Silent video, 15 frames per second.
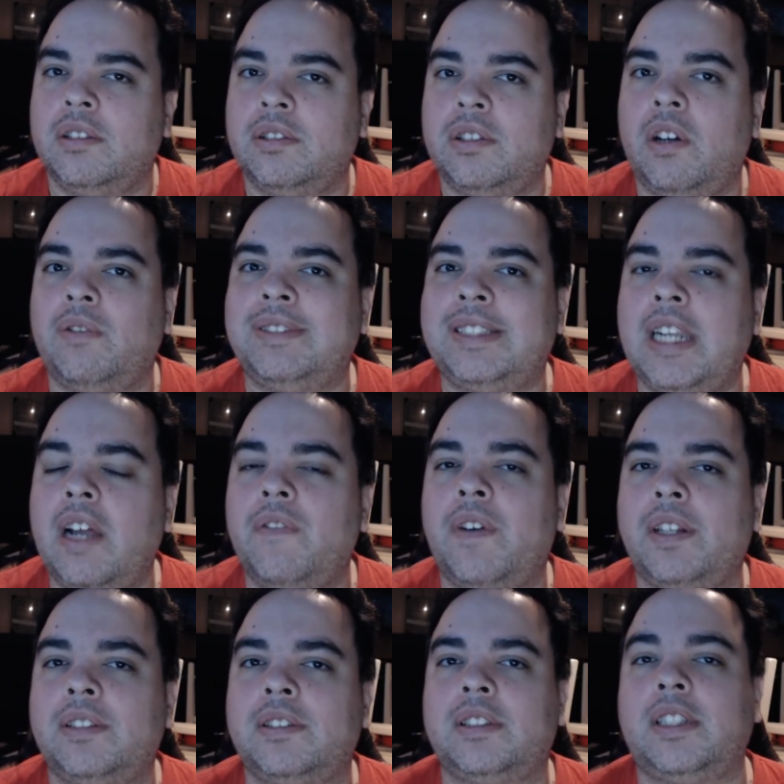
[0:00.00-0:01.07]
So instead of
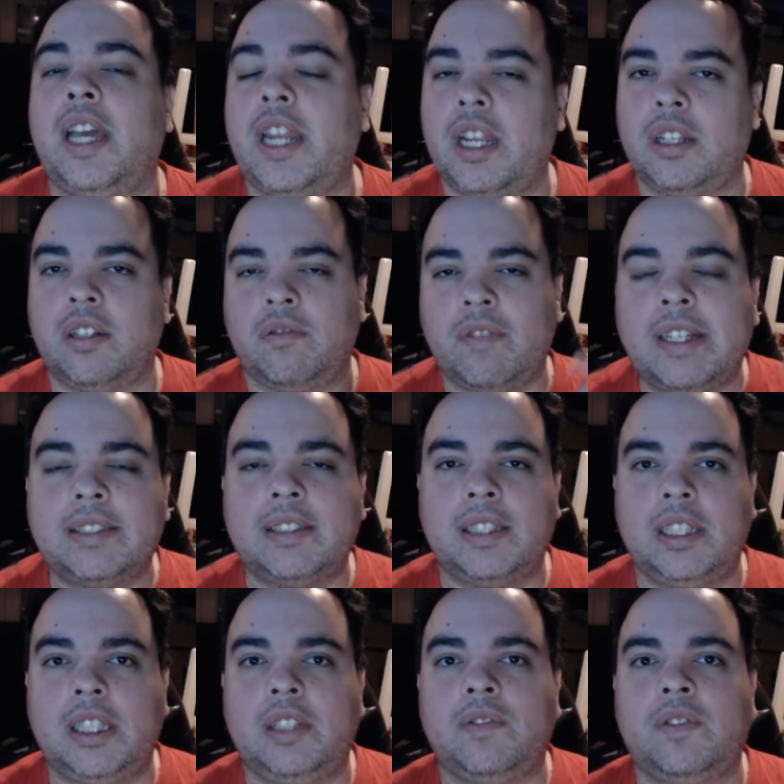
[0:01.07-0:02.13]
us getting the
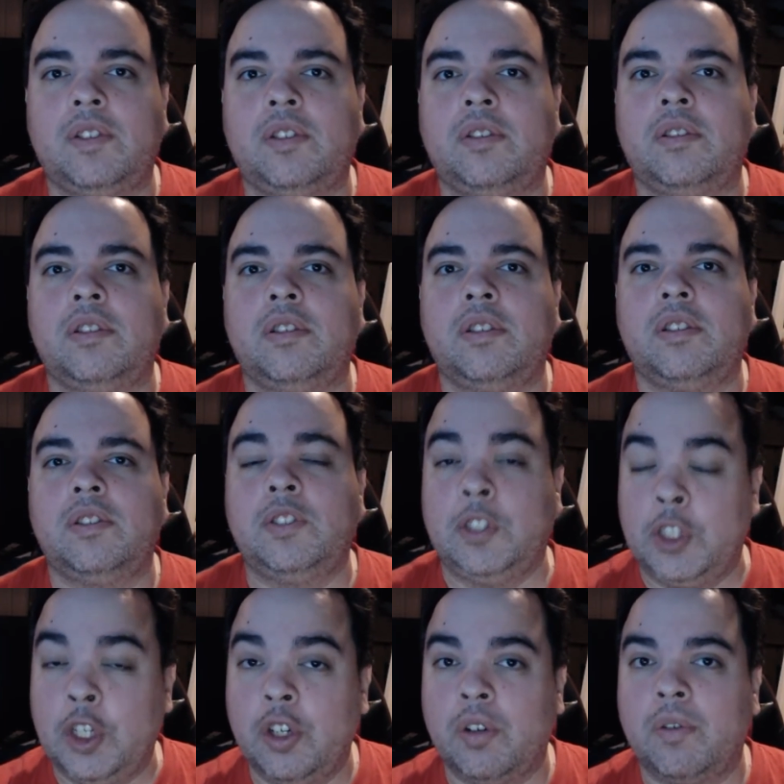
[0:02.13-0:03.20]
Resident Evil
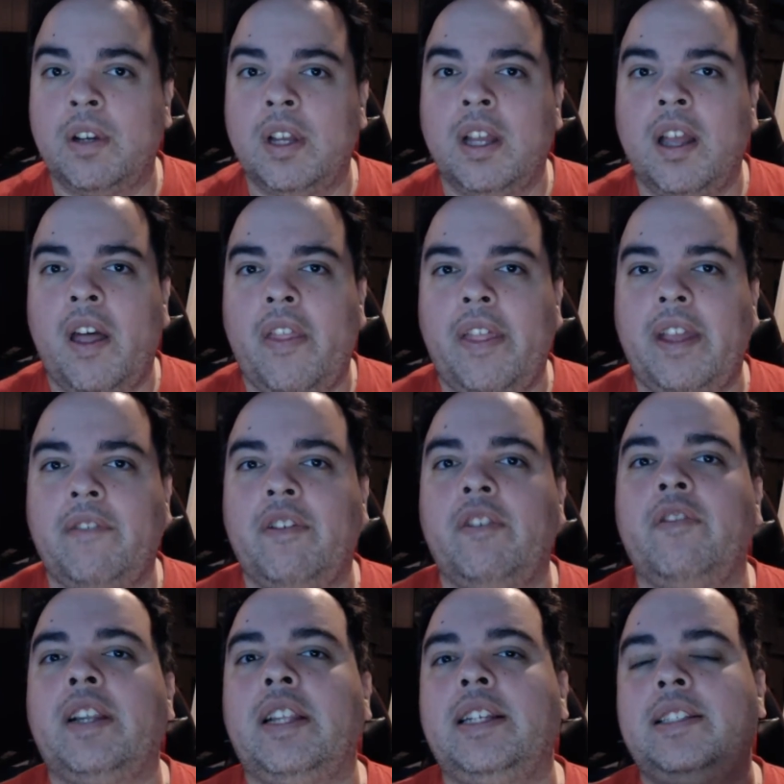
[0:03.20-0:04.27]
2, they
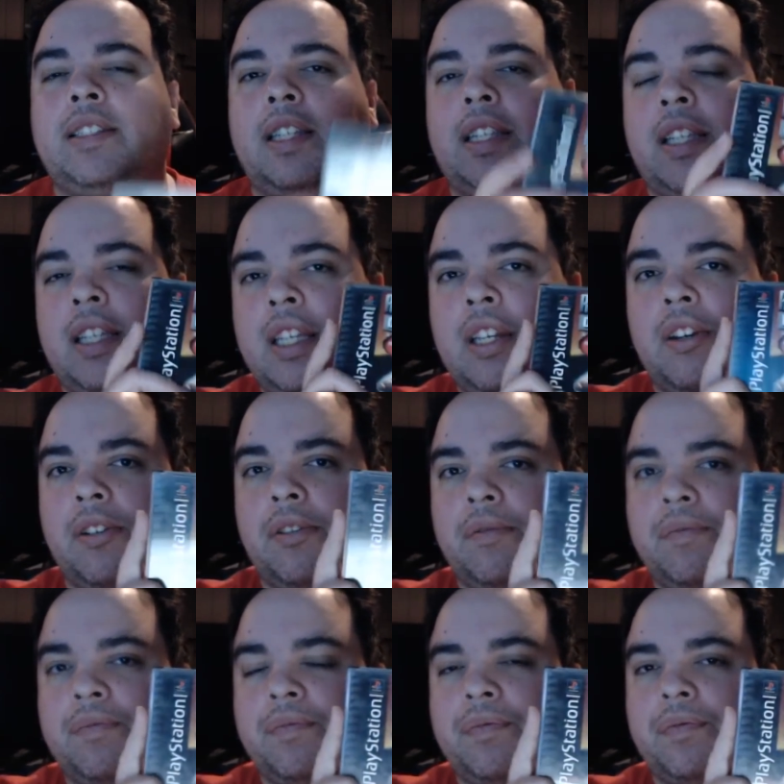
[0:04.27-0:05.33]
re-released it here
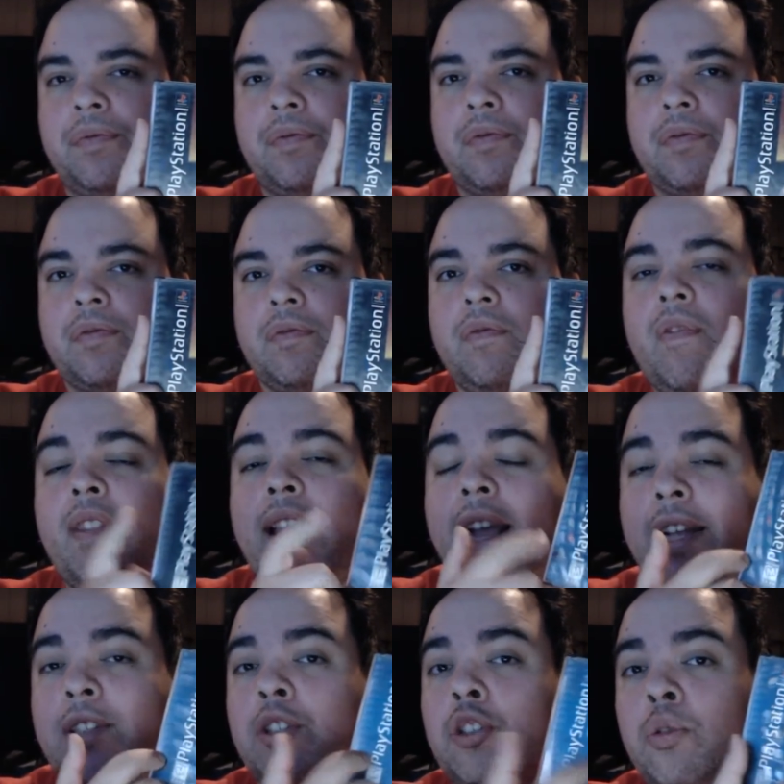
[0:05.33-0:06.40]

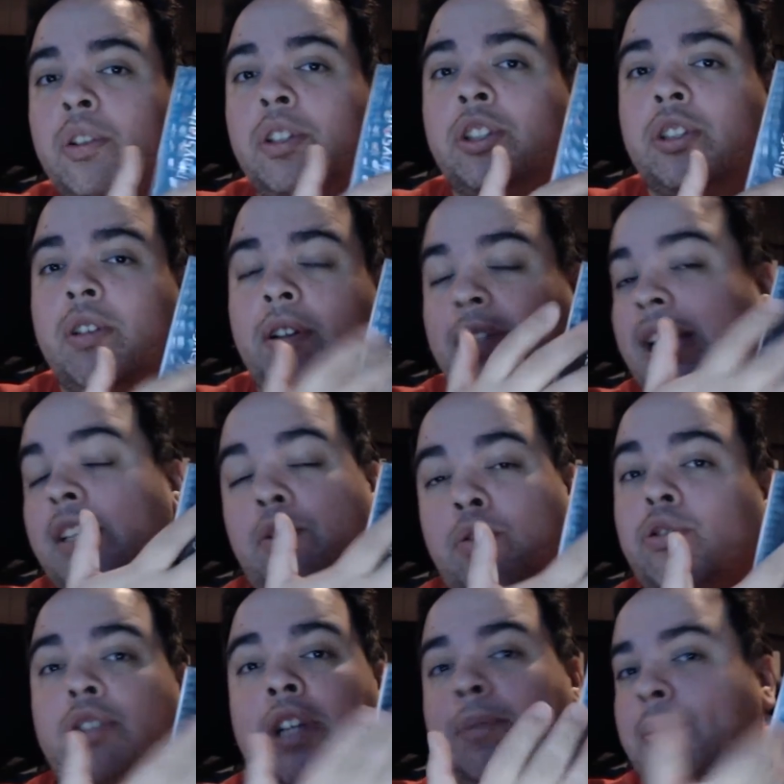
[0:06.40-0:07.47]
as a not a
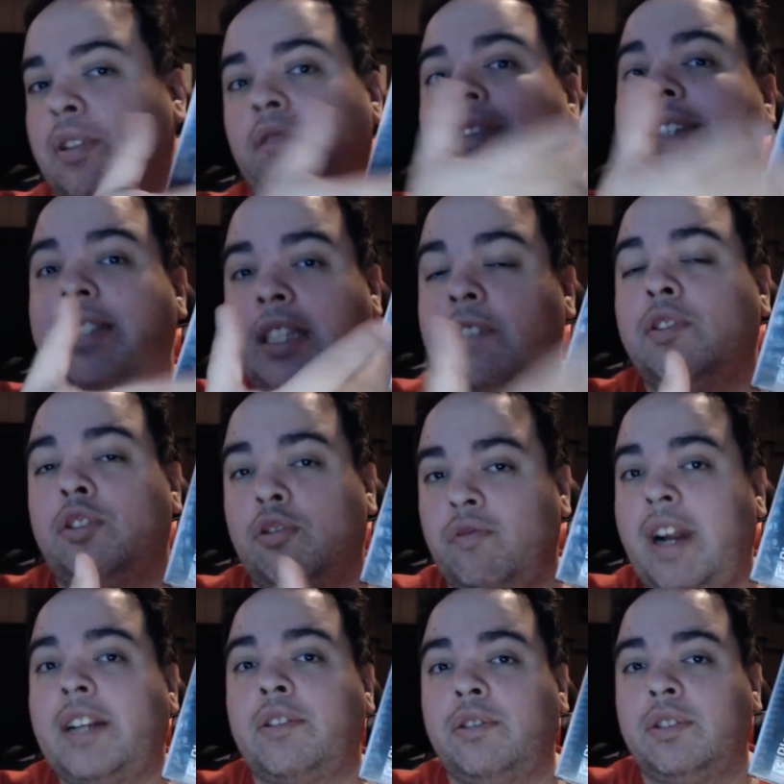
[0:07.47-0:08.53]
DualShock, but the Resident Evil
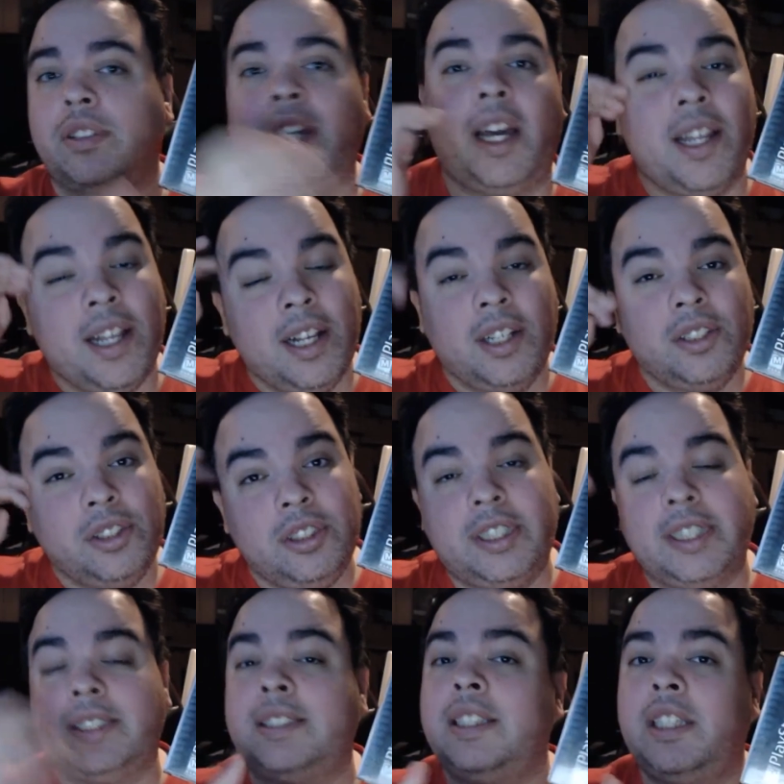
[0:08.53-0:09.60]
Director's Cut. So
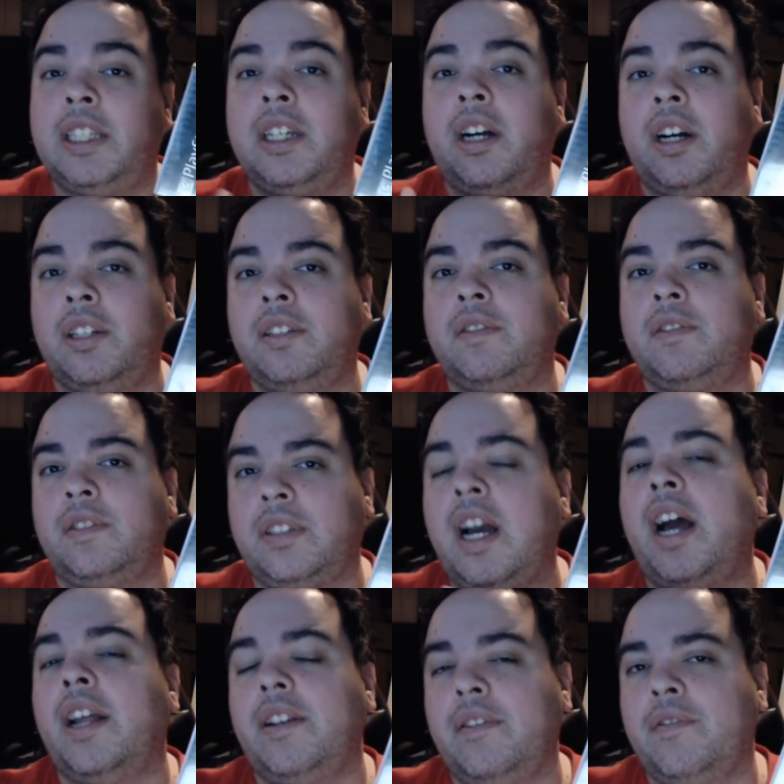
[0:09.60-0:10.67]
you can see the
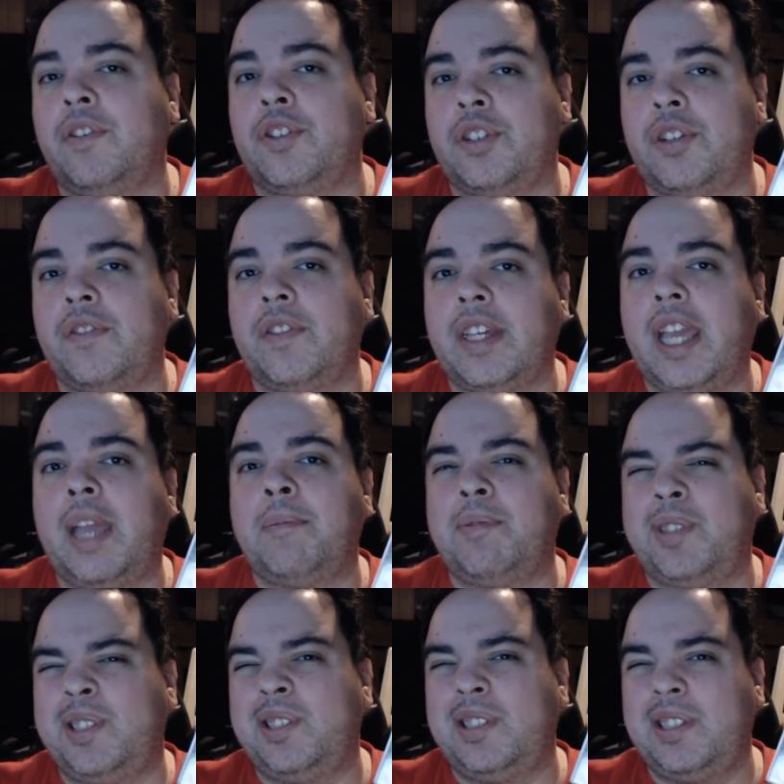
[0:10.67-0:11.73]
uncut version of the game,
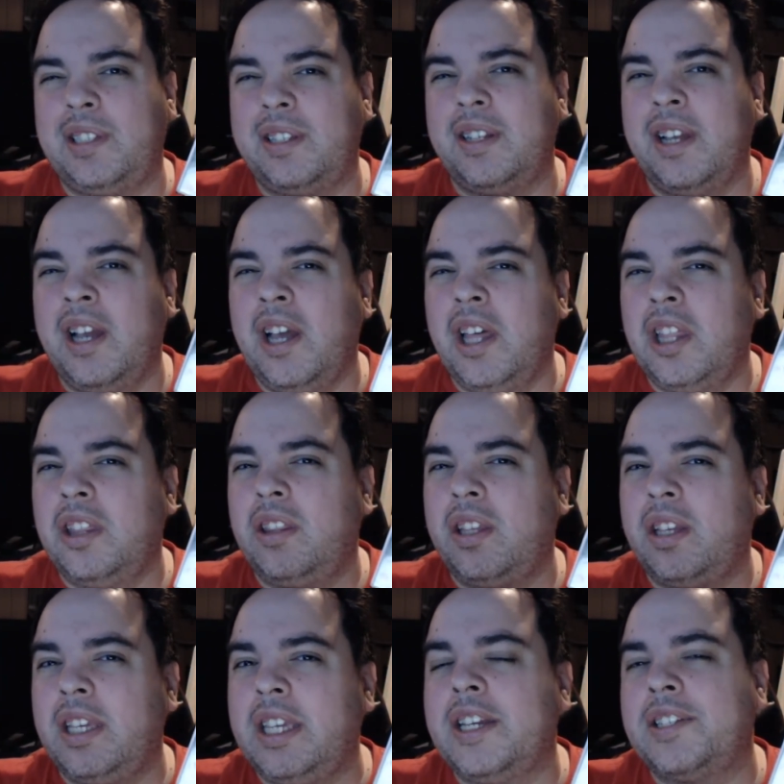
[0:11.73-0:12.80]
which is
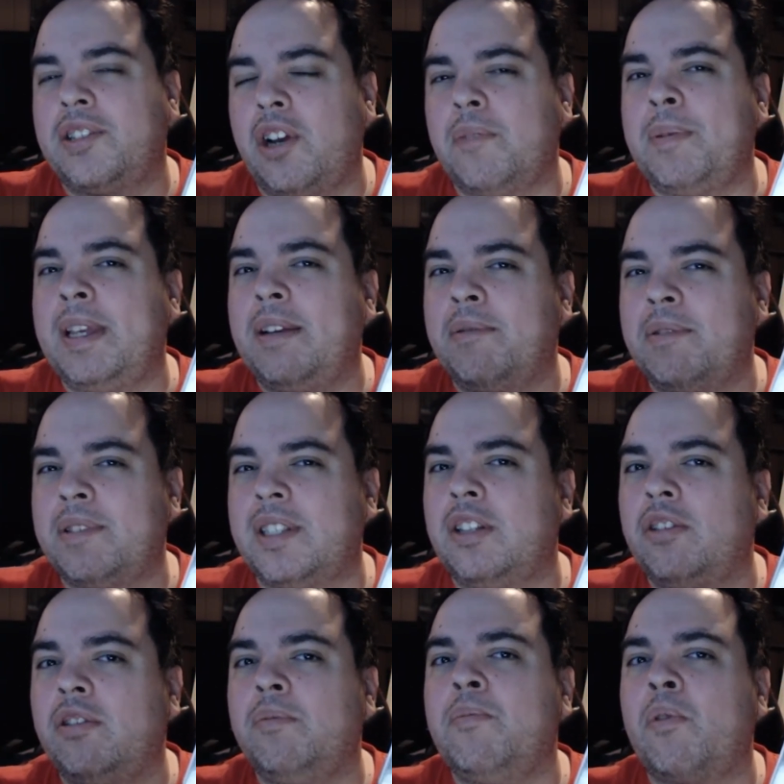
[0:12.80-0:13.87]
the ESRB was a
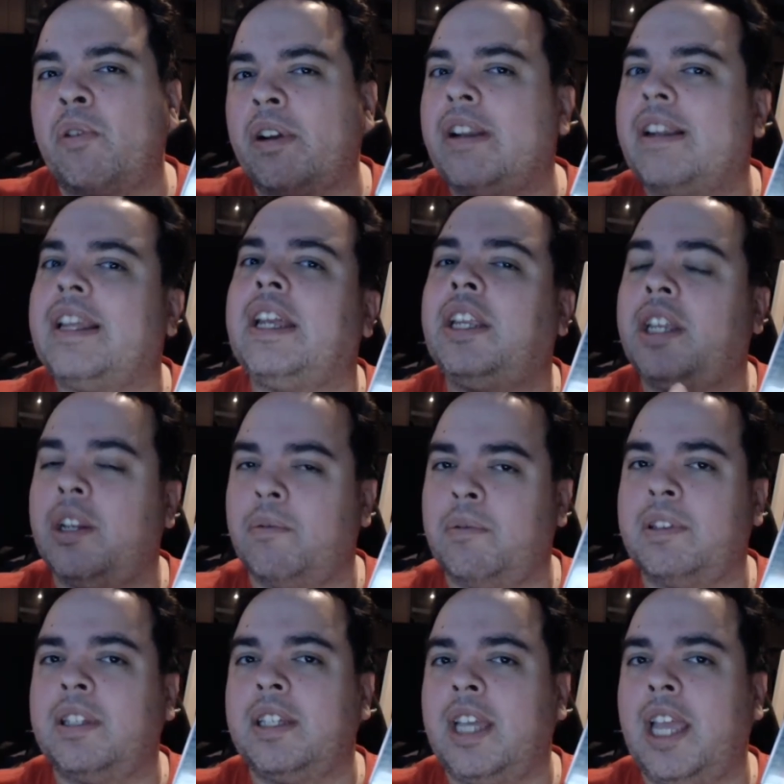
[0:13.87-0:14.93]
little more lenient
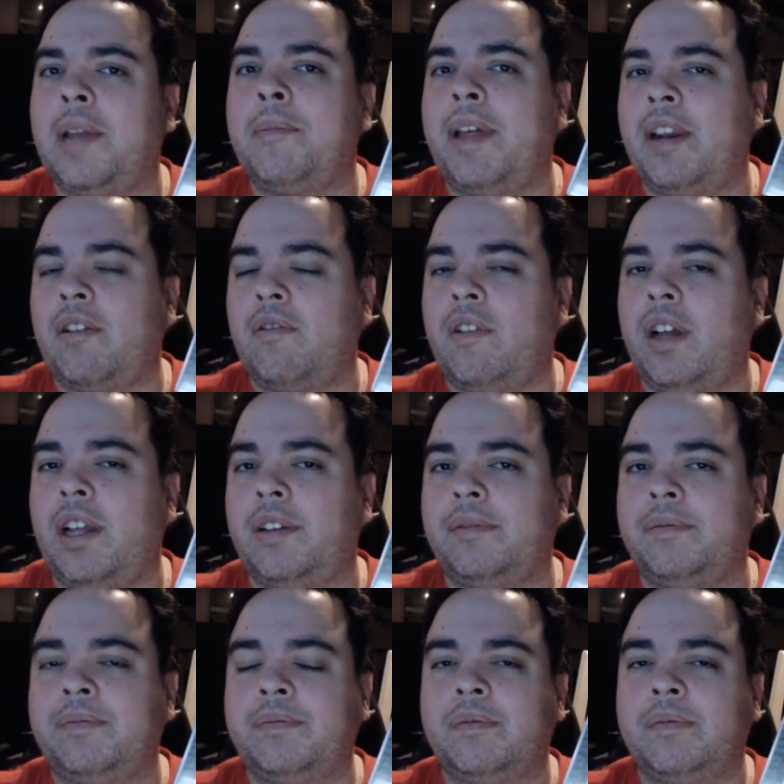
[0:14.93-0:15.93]
with the game later on.